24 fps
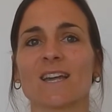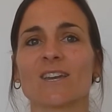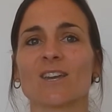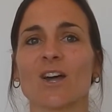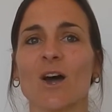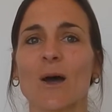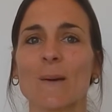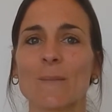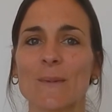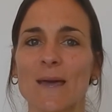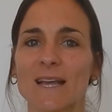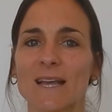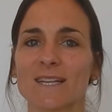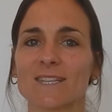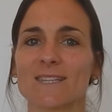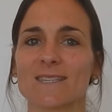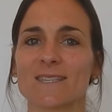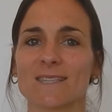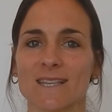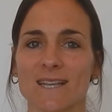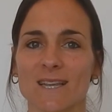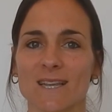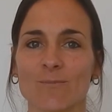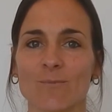Now
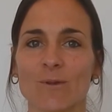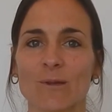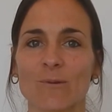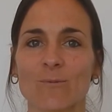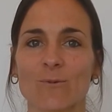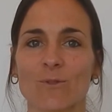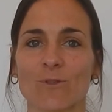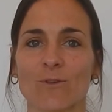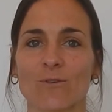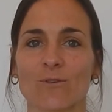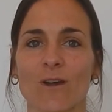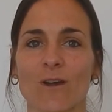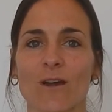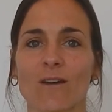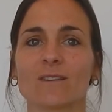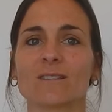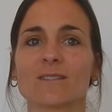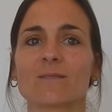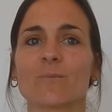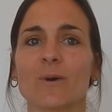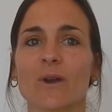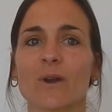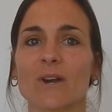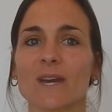imagine sleeping with your
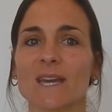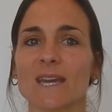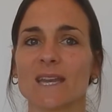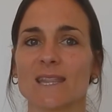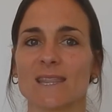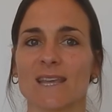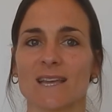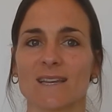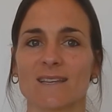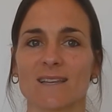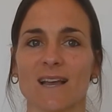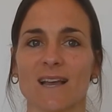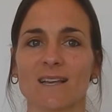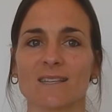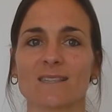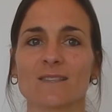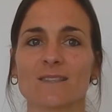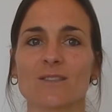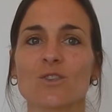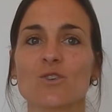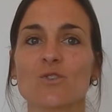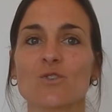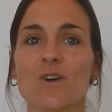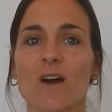nose buried in that
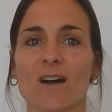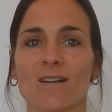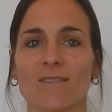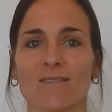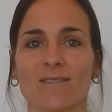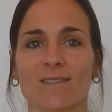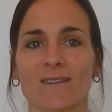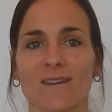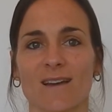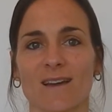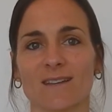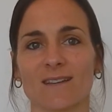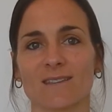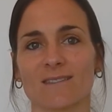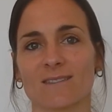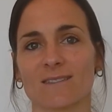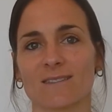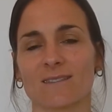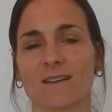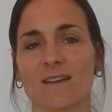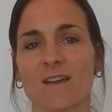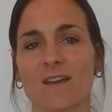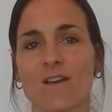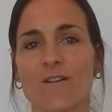dust throughout the
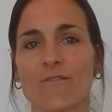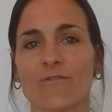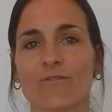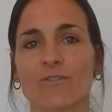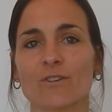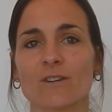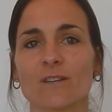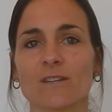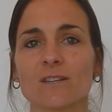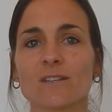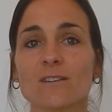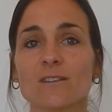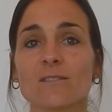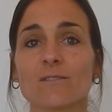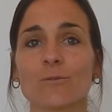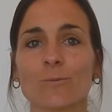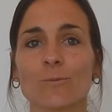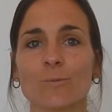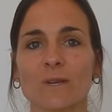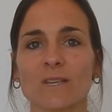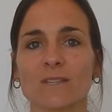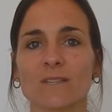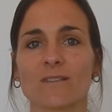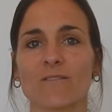night. For additional
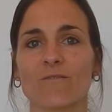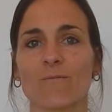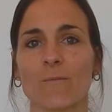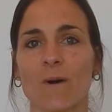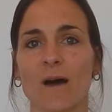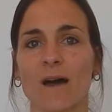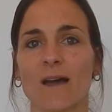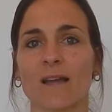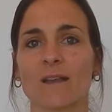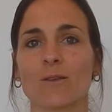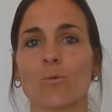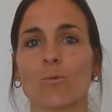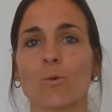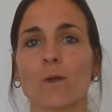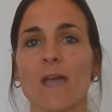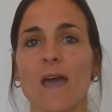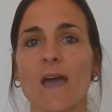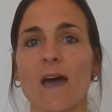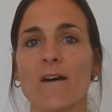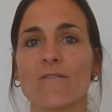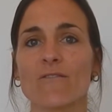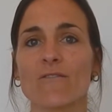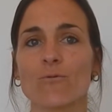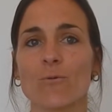peace of mind, we
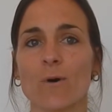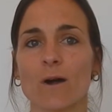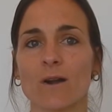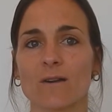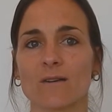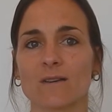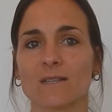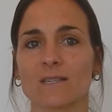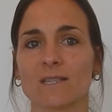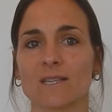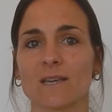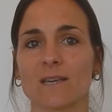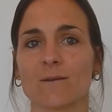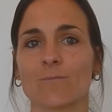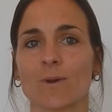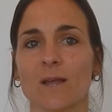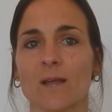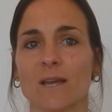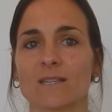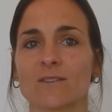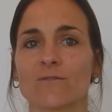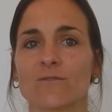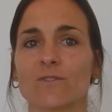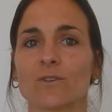have a warranty in
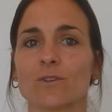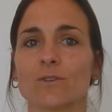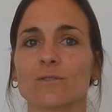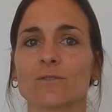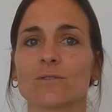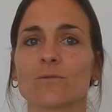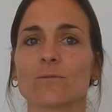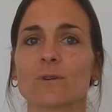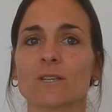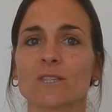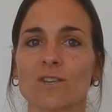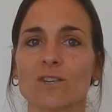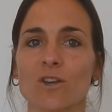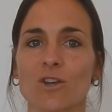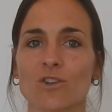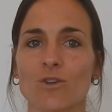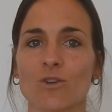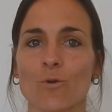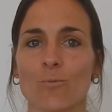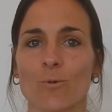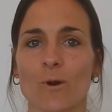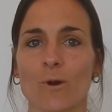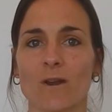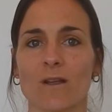place for you to return
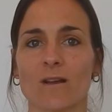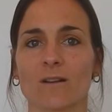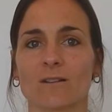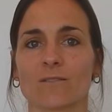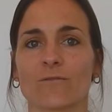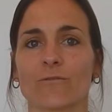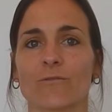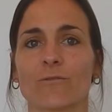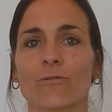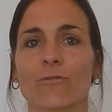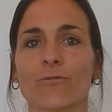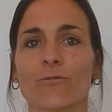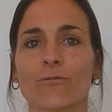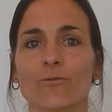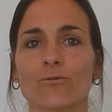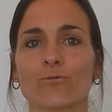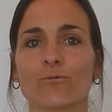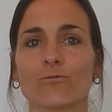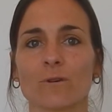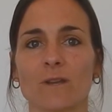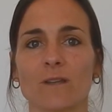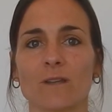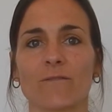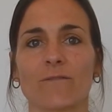your product for a full
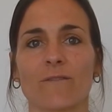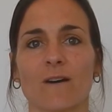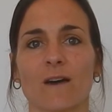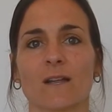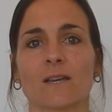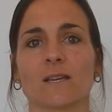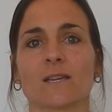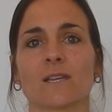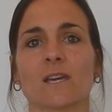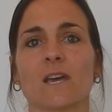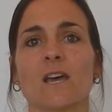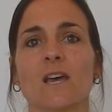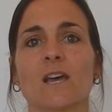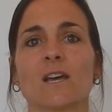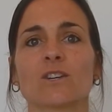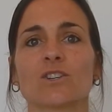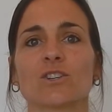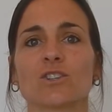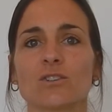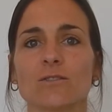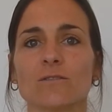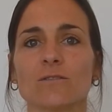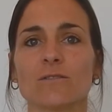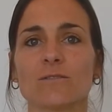refund
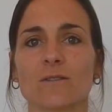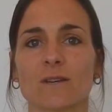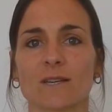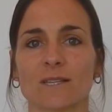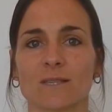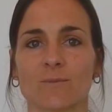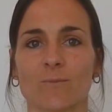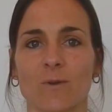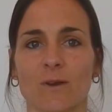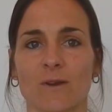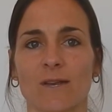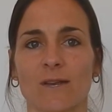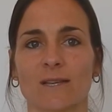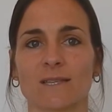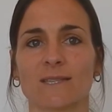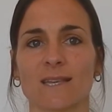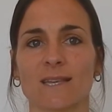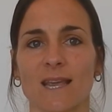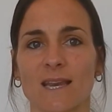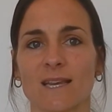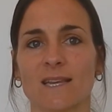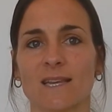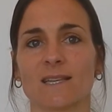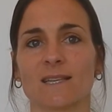should you experience
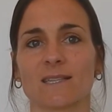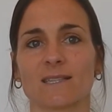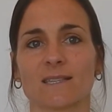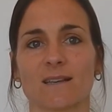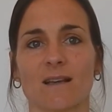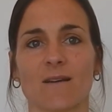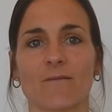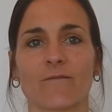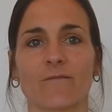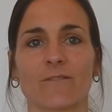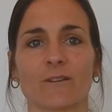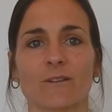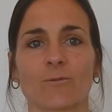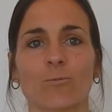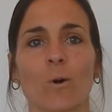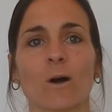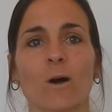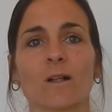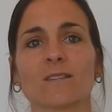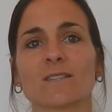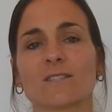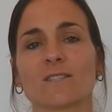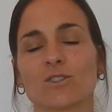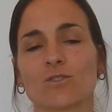any discomfort
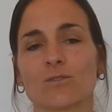whilst